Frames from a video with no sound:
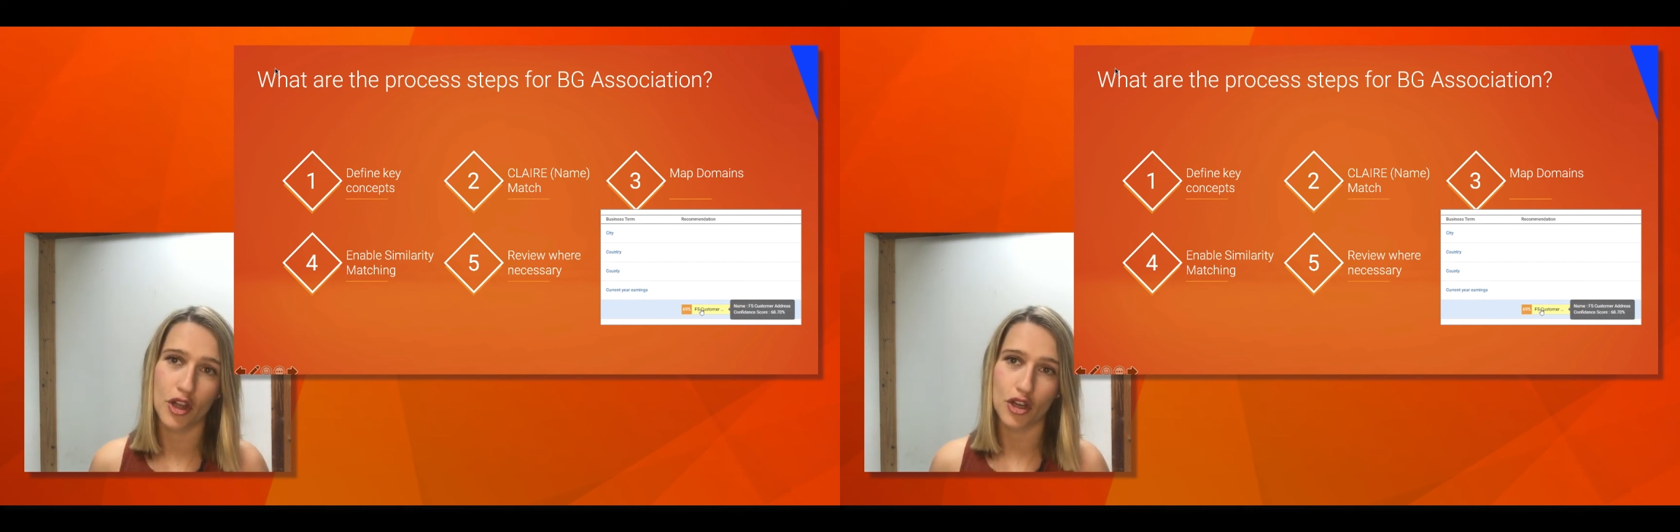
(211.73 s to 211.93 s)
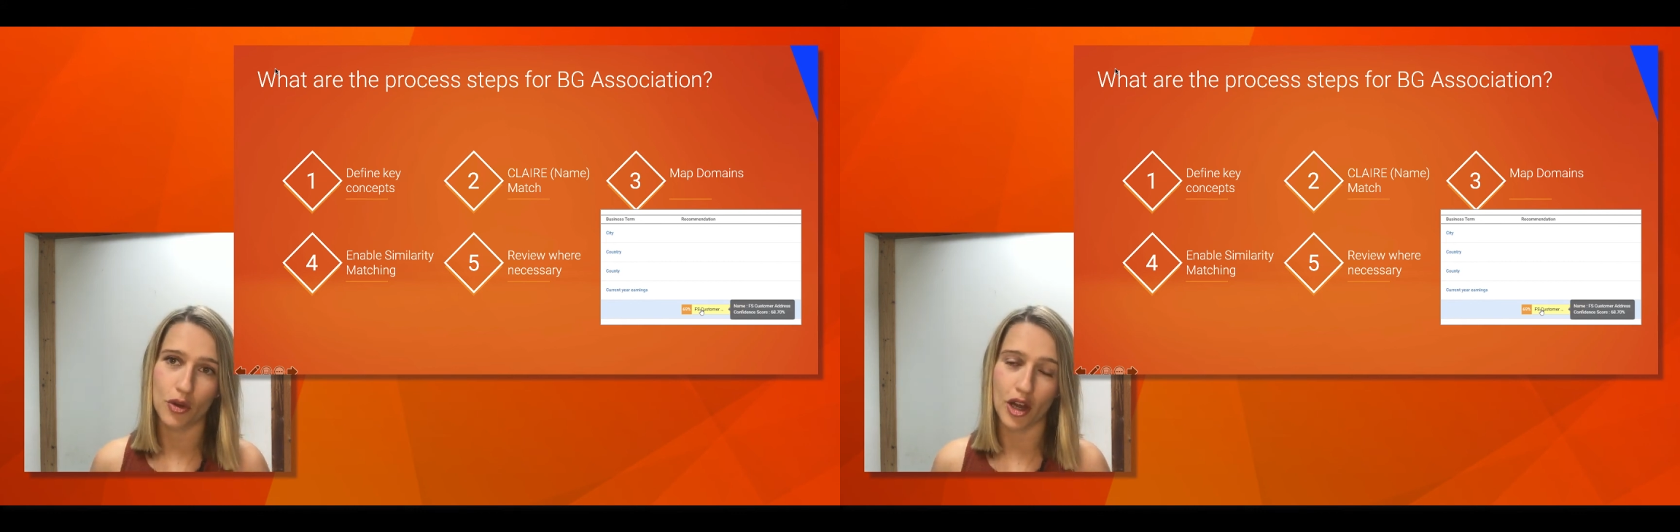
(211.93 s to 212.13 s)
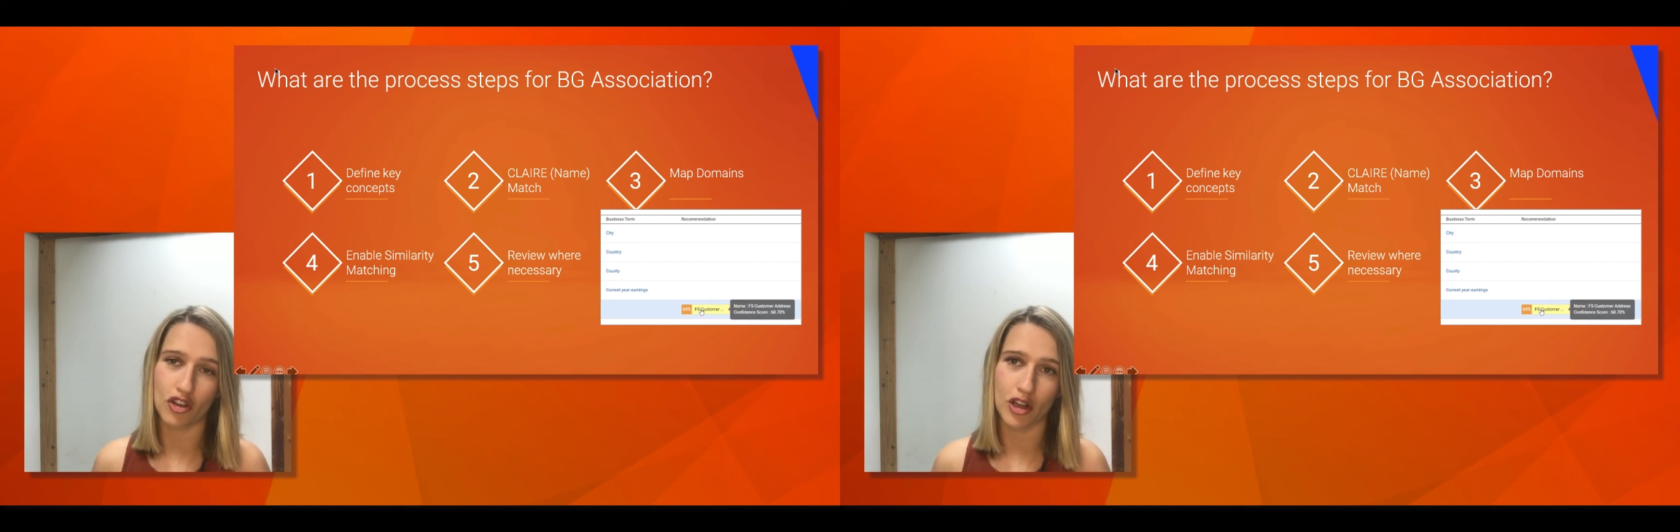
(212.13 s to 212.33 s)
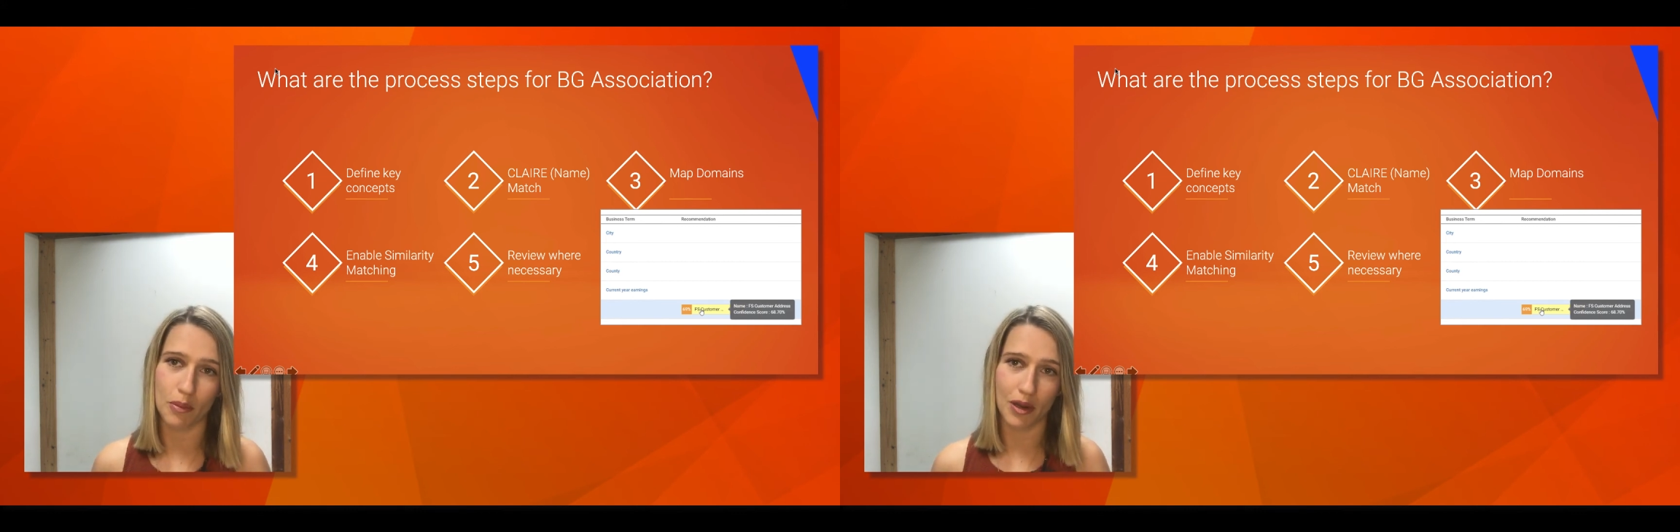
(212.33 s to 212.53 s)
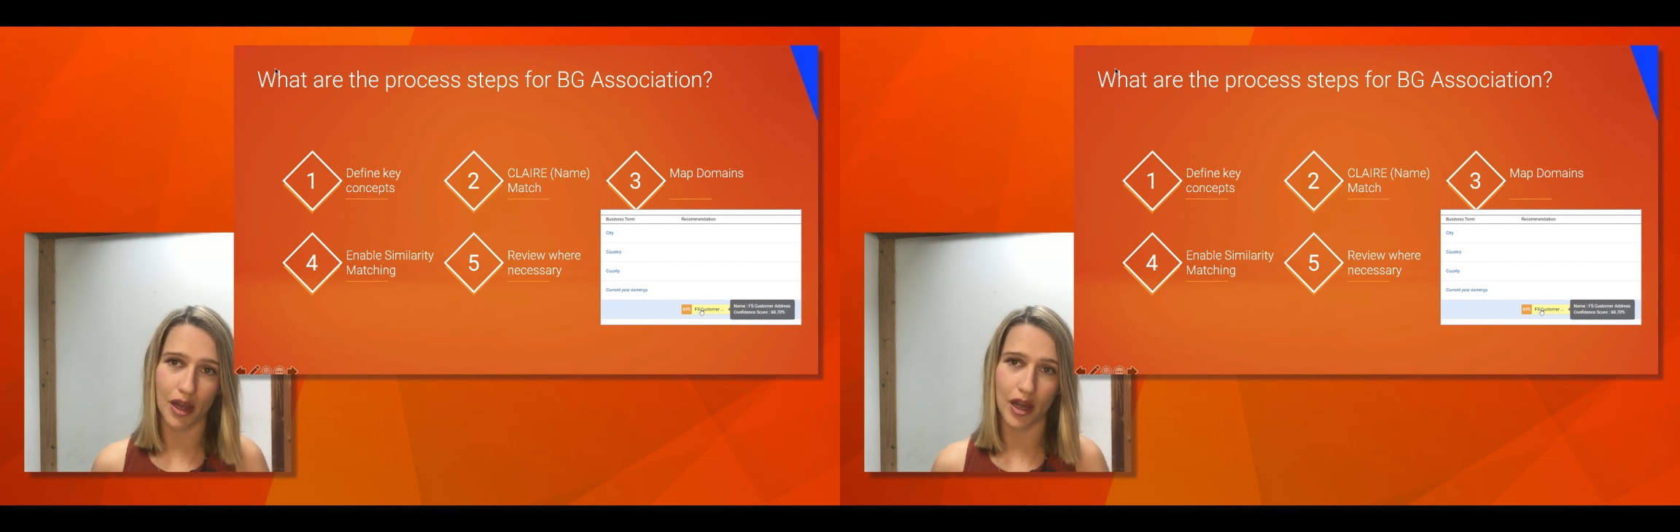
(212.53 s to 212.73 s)
to actually
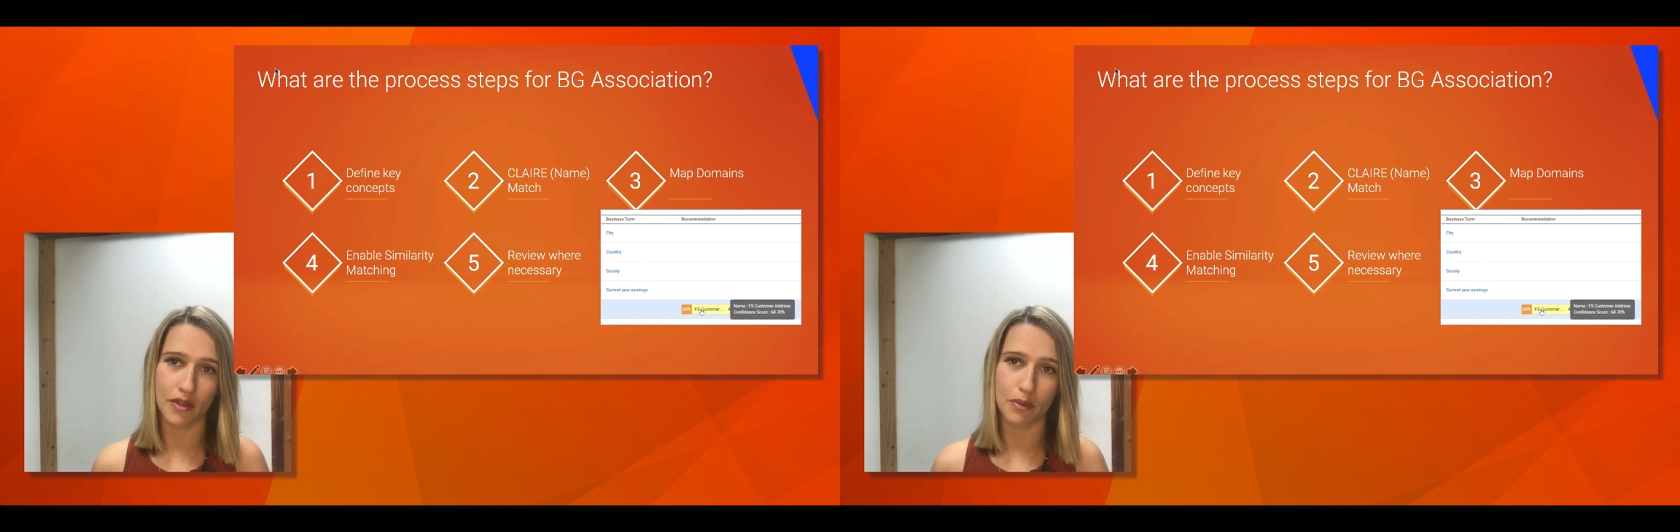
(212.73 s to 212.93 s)
apply the